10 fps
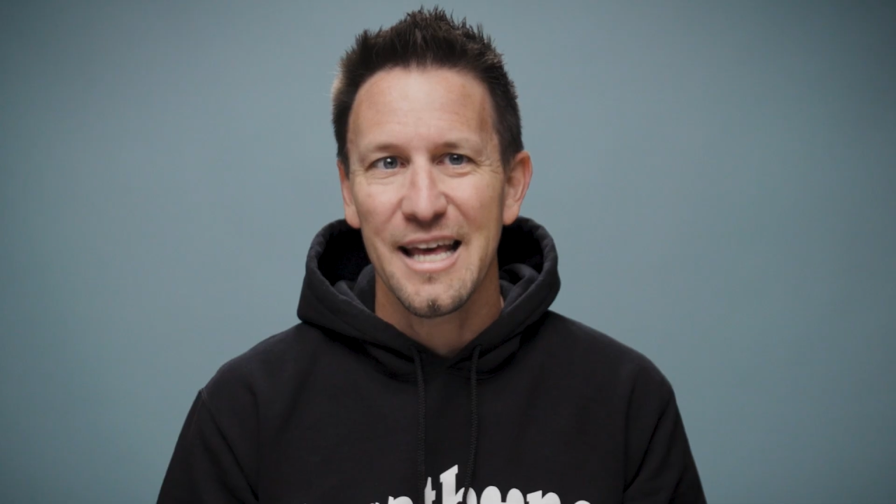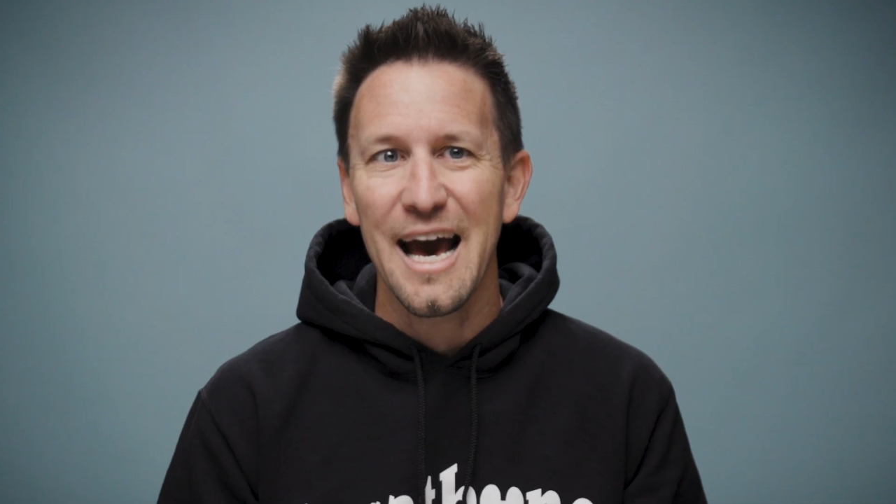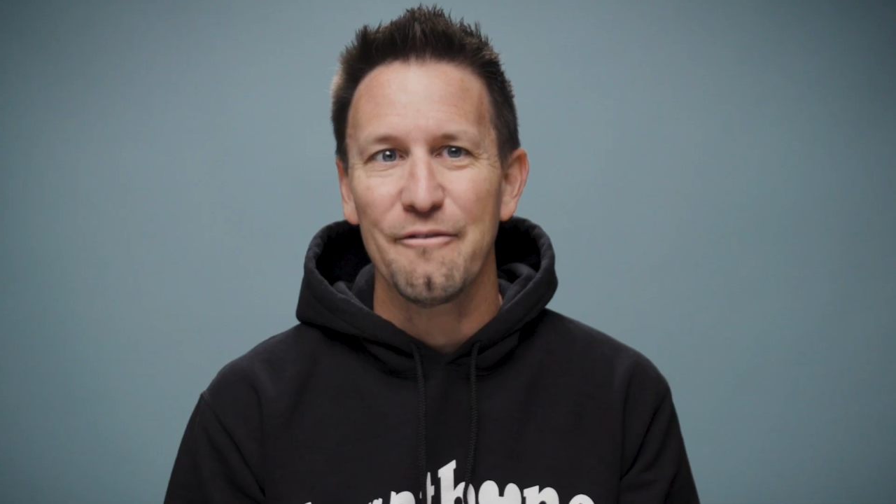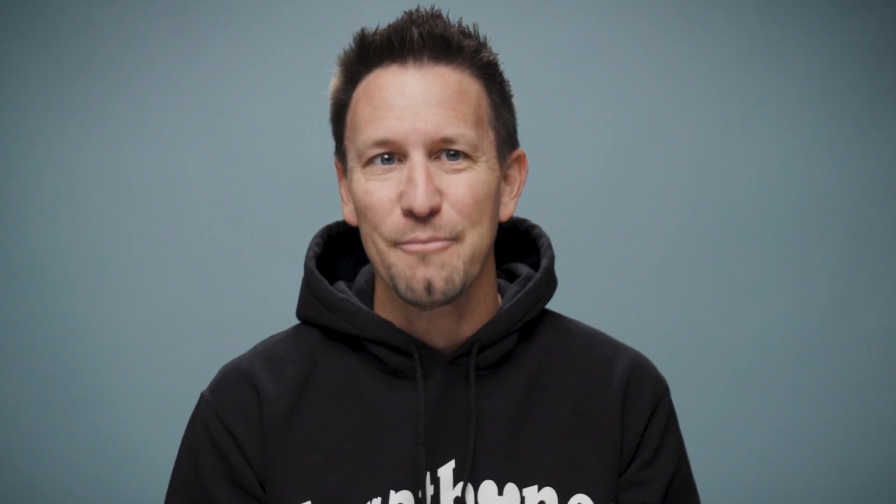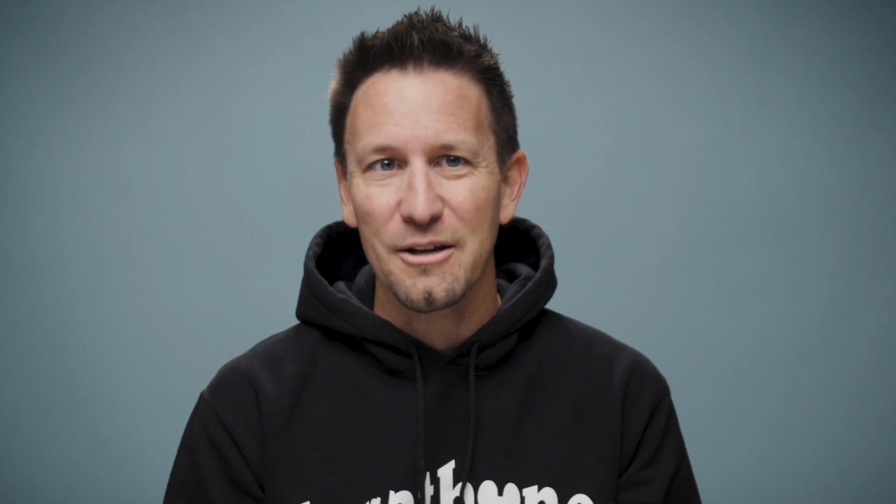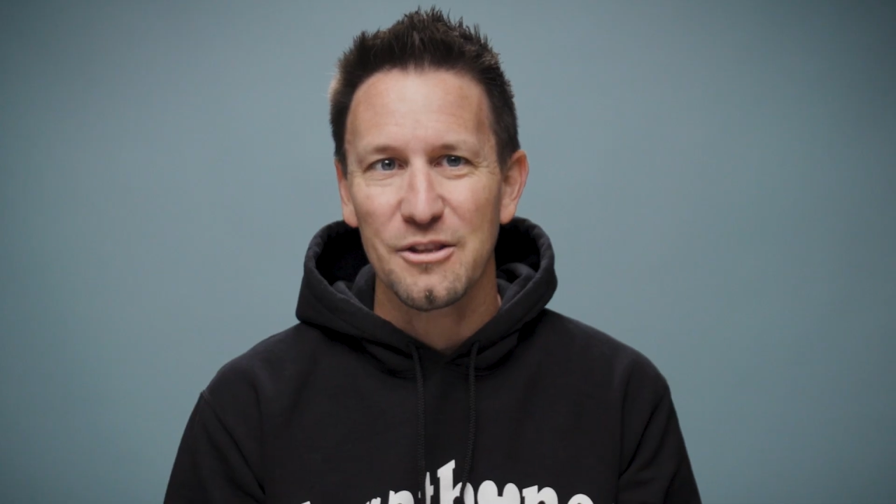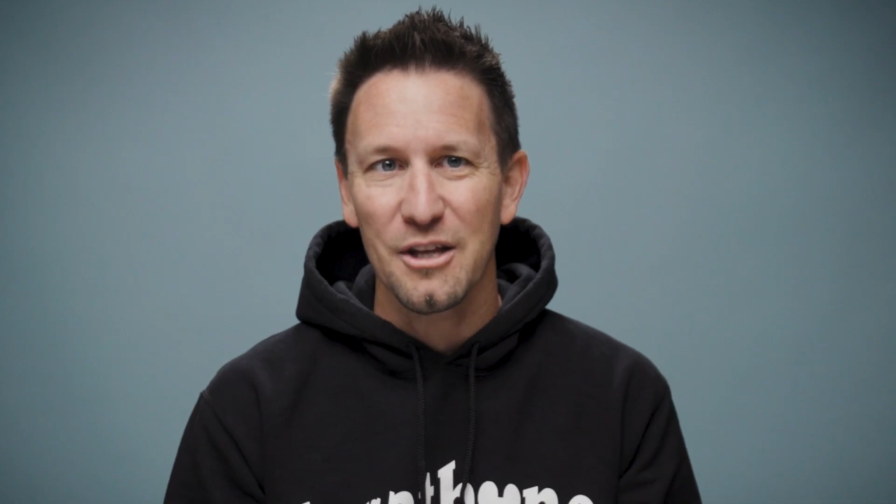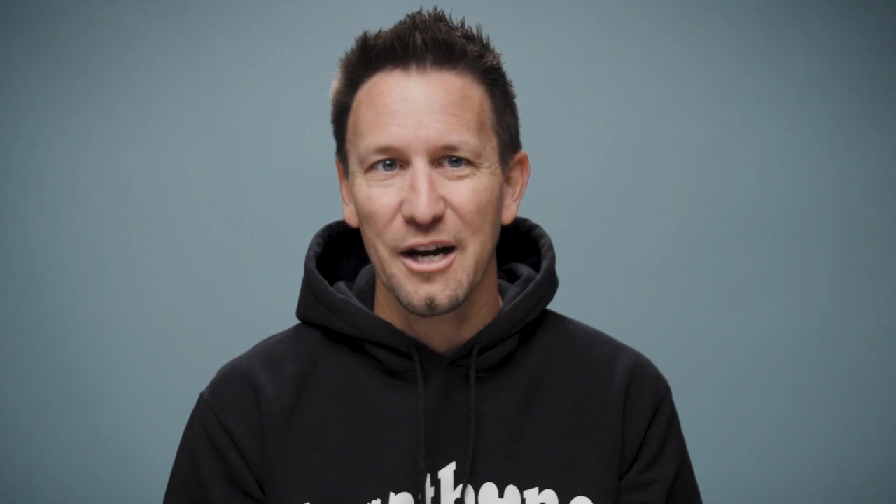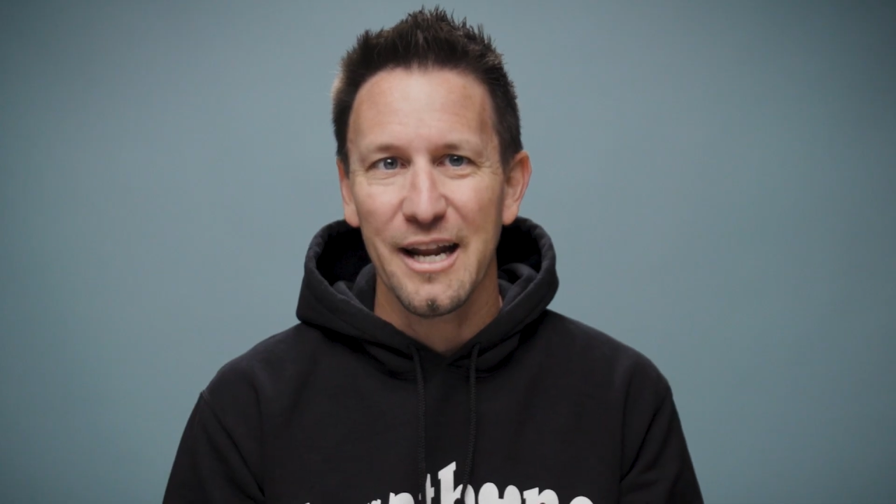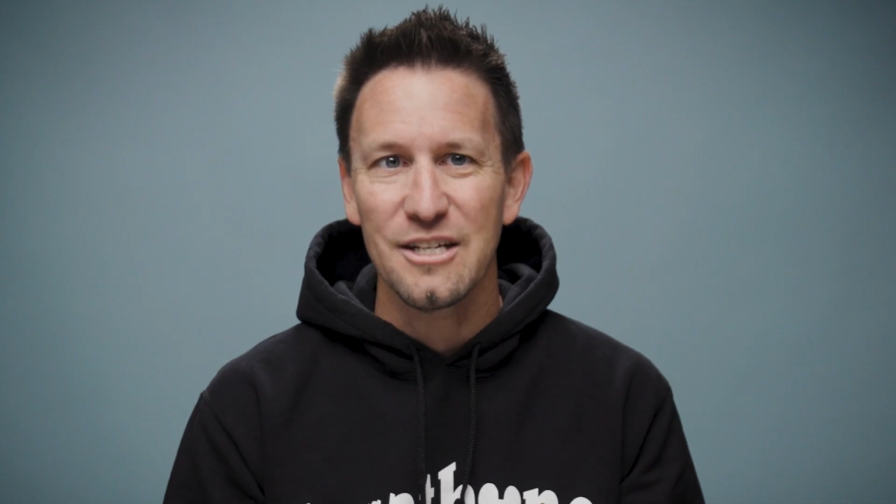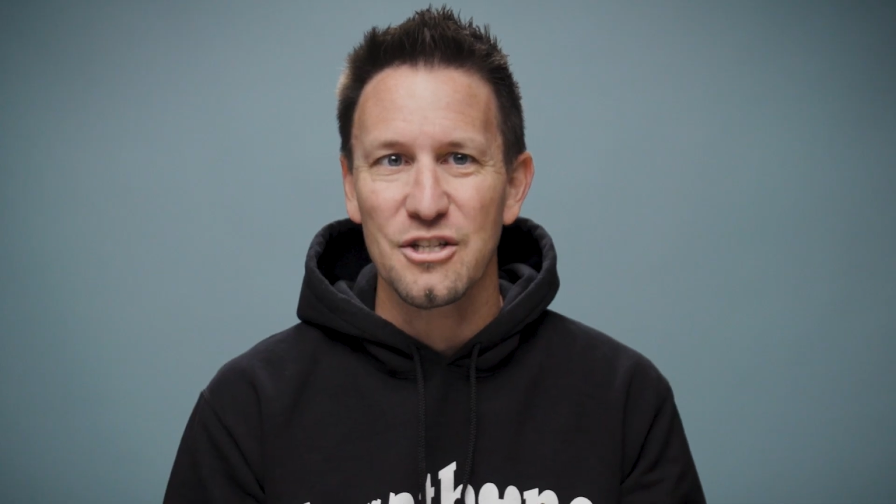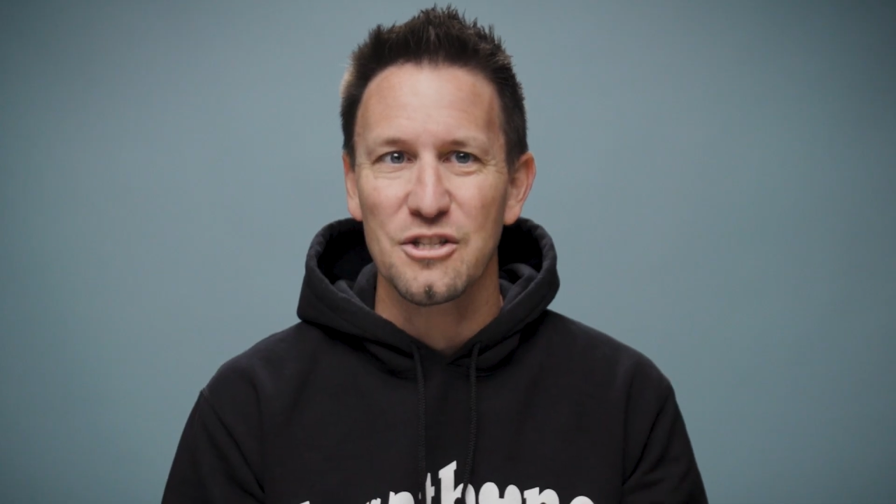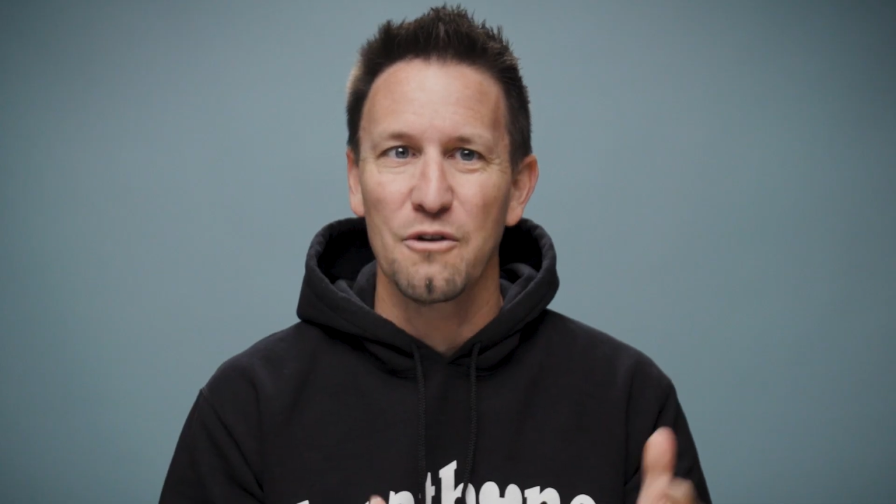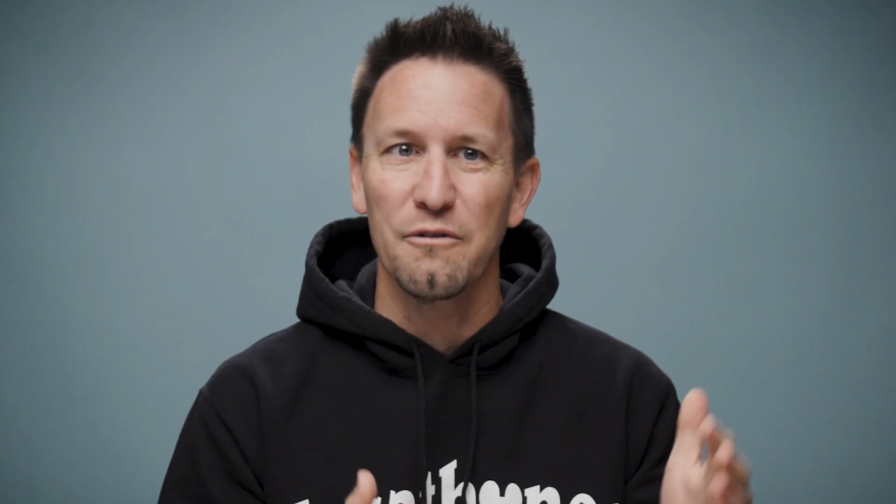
The half marathon had just